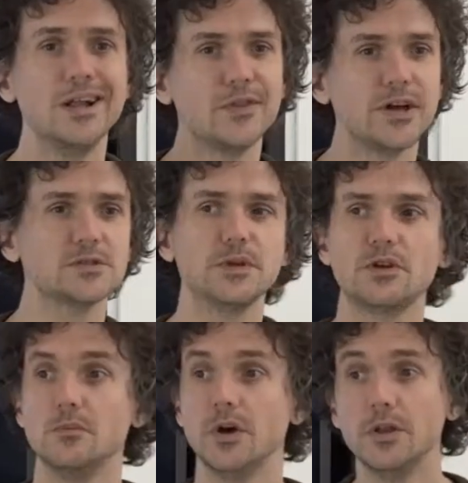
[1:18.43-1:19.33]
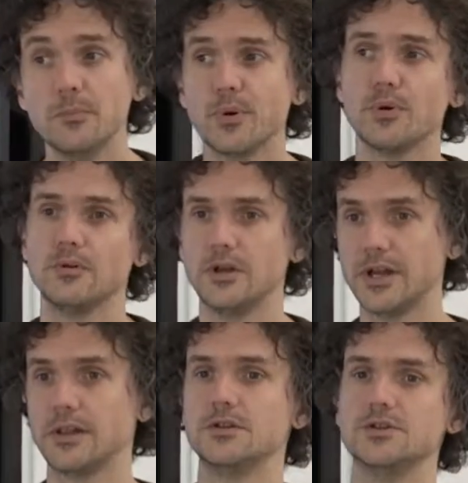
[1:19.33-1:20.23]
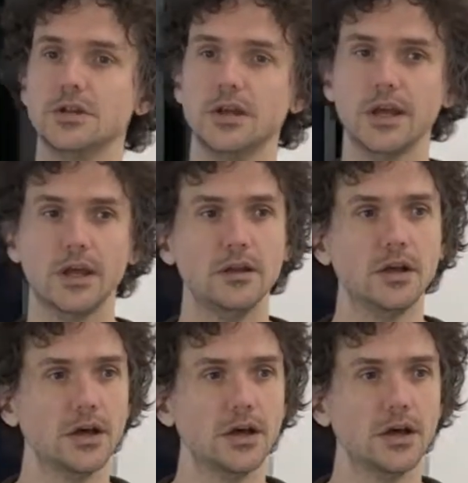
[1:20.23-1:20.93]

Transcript: That's become an important analogy in